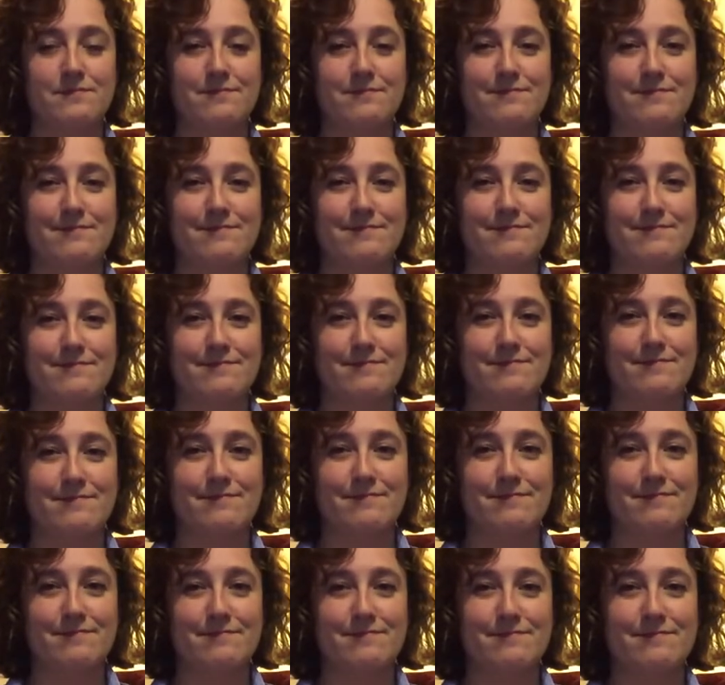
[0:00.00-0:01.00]

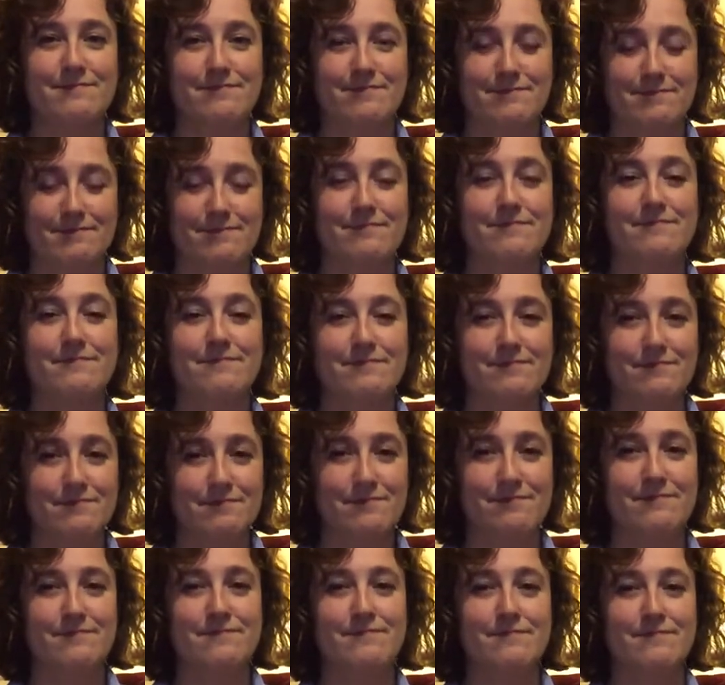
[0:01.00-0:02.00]

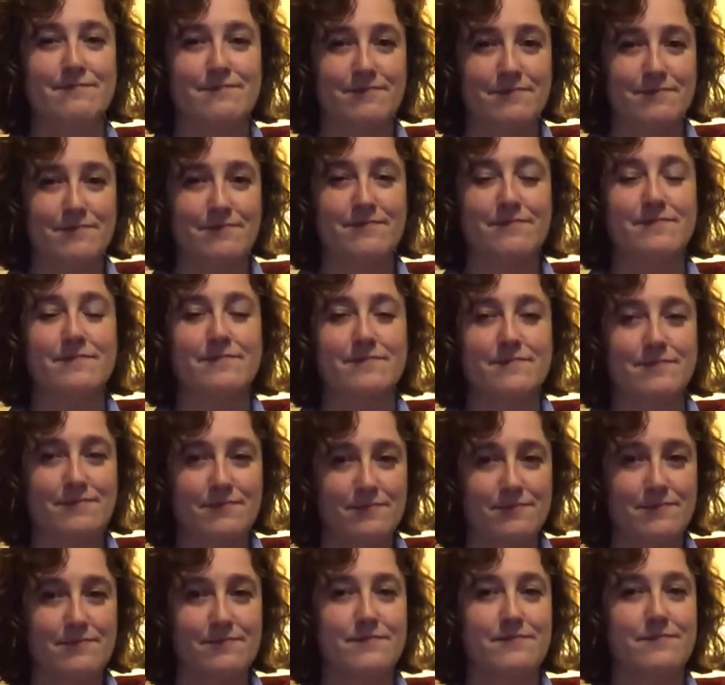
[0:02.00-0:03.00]

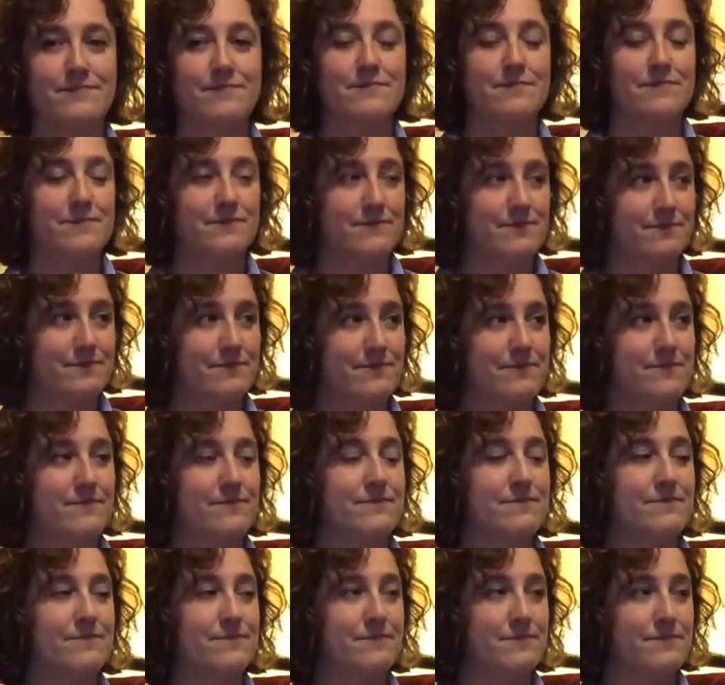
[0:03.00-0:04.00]

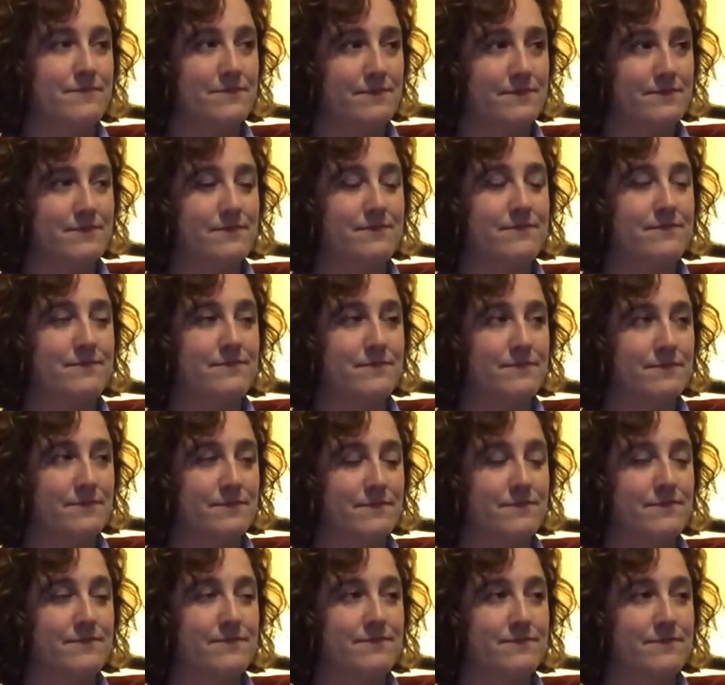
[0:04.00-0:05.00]

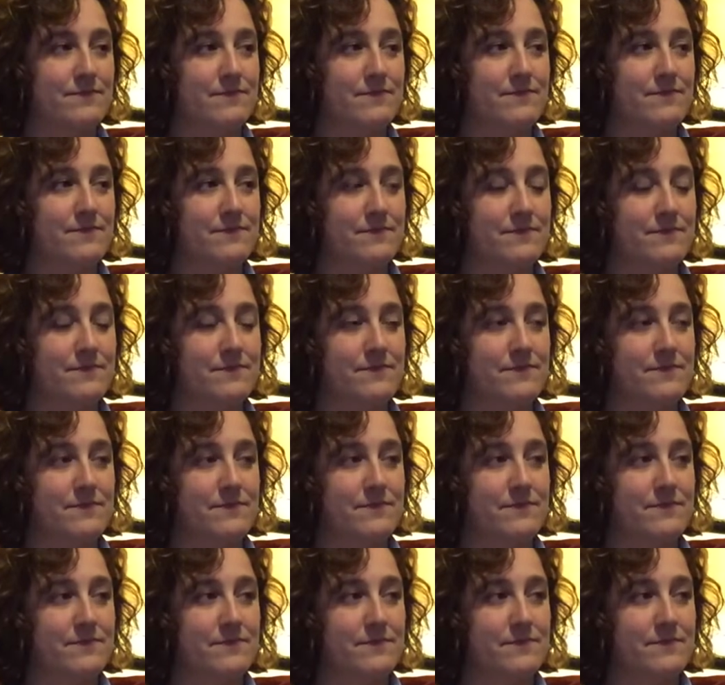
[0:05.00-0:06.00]

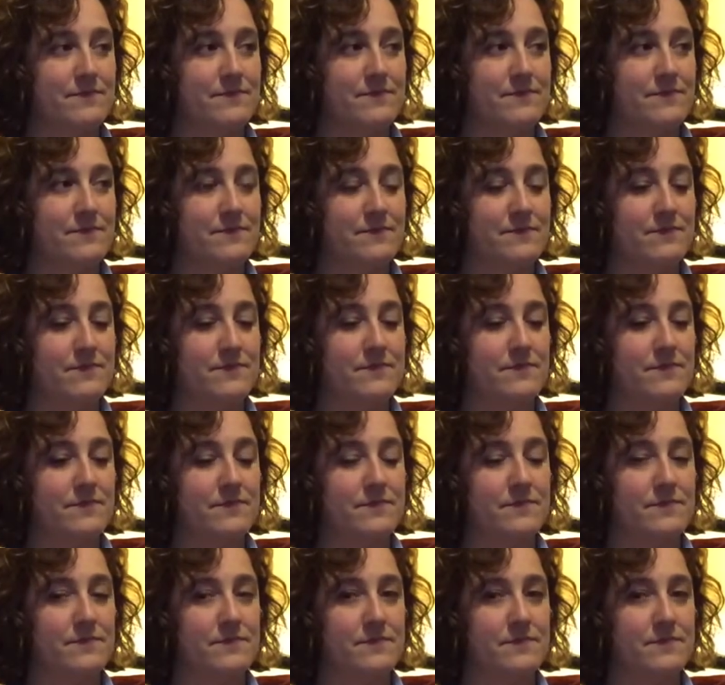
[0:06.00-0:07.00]

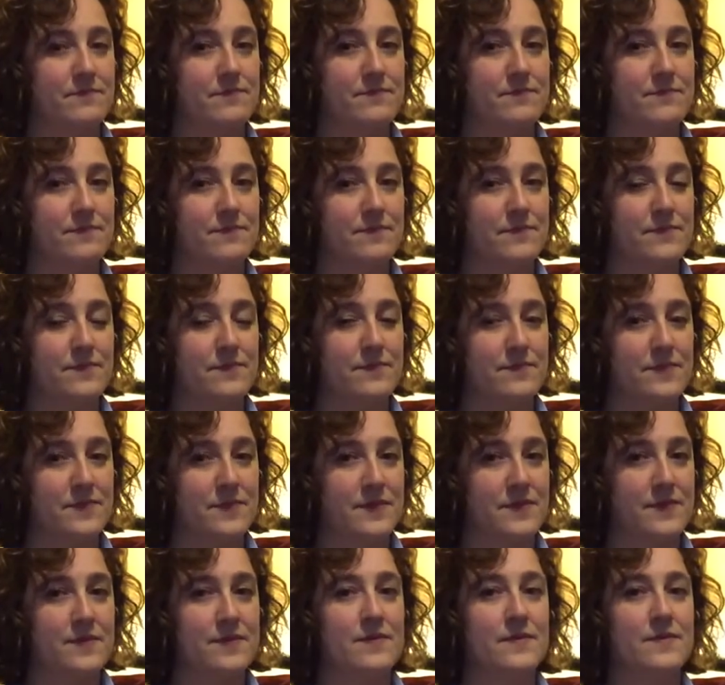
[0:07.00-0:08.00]
[no speech]